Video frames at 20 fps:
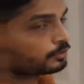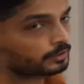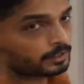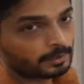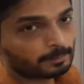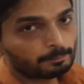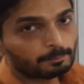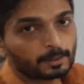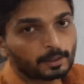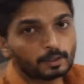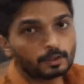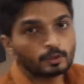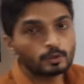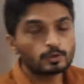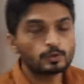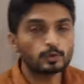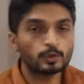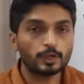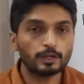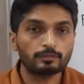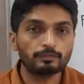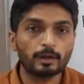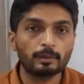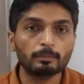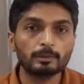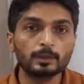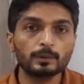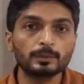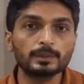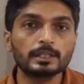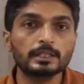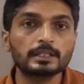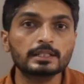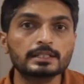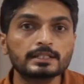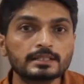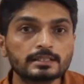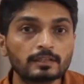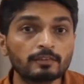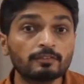okay? So you are familiar with the
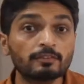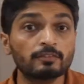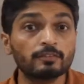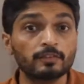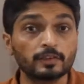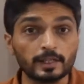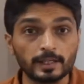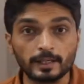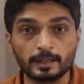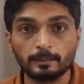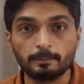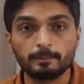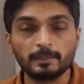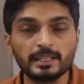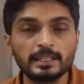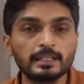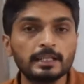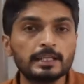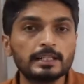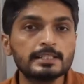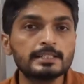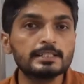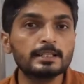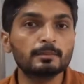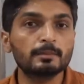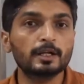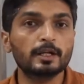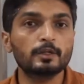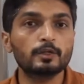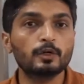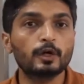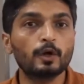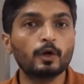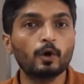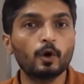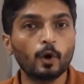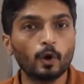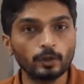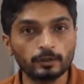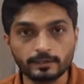concept field. In algebra, you
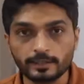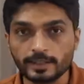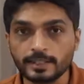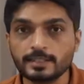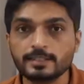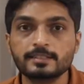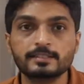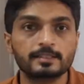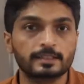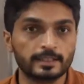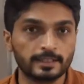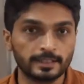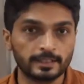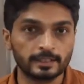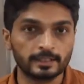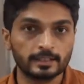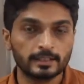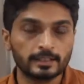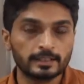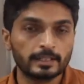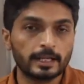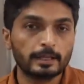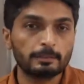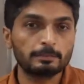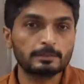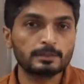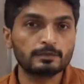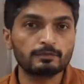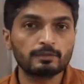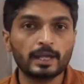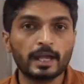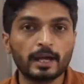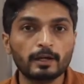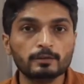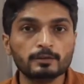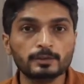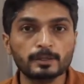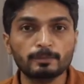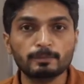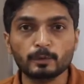have already studied. That means we
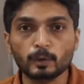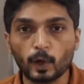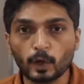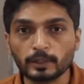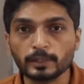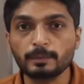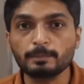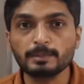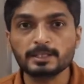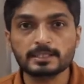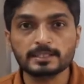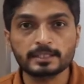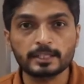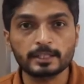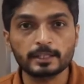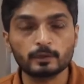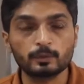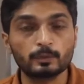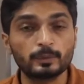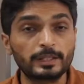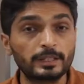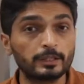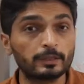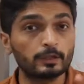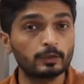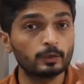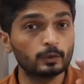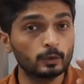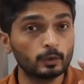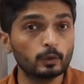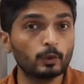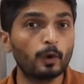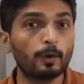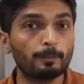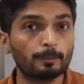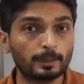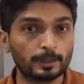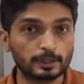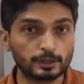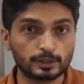have some non-empty set with two
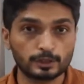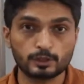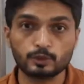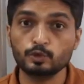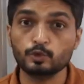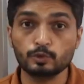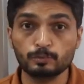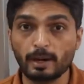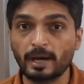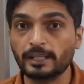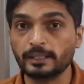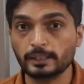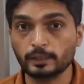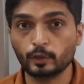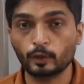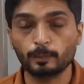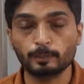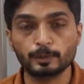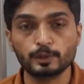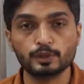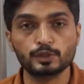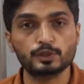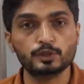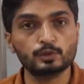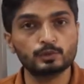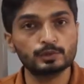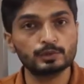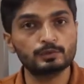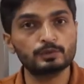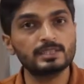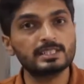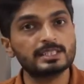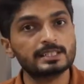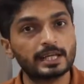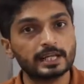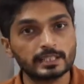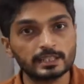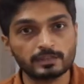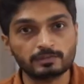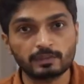operations, two binary operations, which will
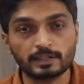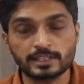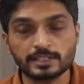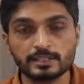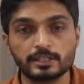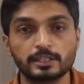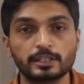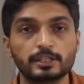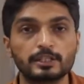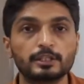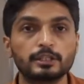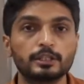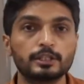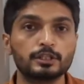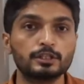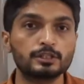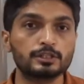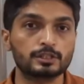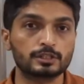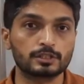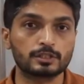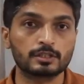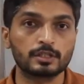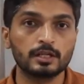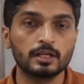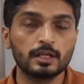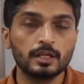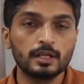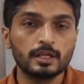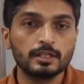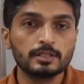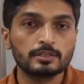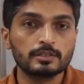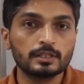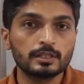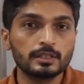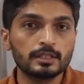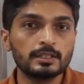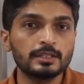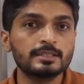satisfy certain conditions.
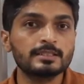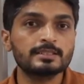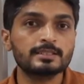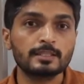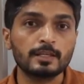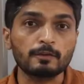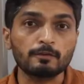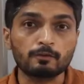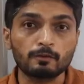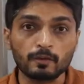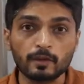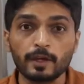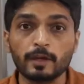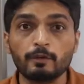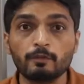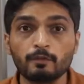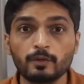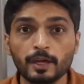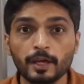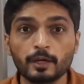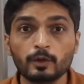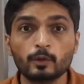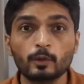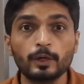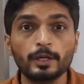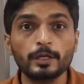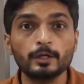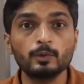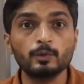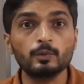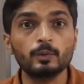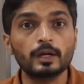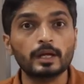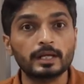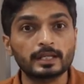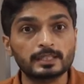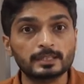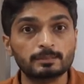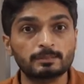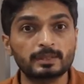So in the same way, we are going to
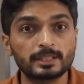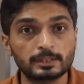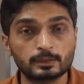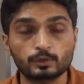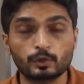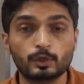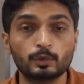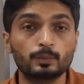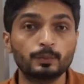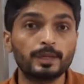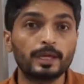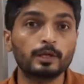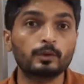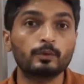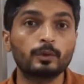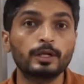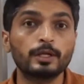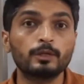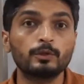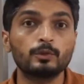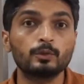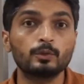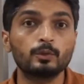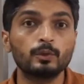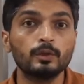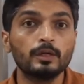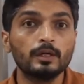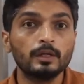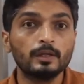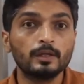express or we are going to